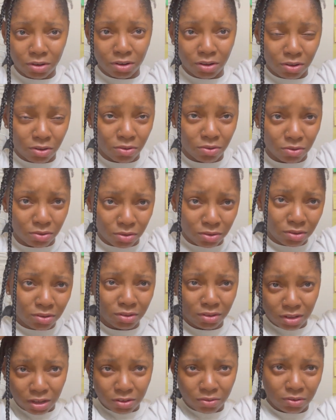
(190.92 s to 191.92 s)
oil.
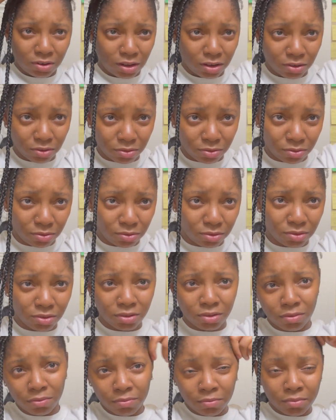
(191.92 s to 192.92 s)
That's what I use.
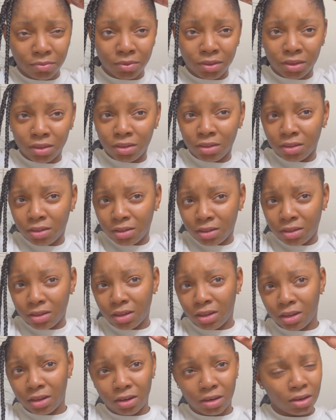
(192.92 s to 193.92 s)

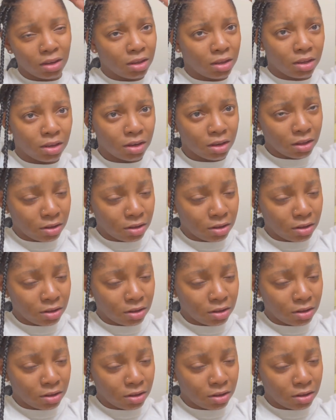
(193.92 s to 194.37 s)
And then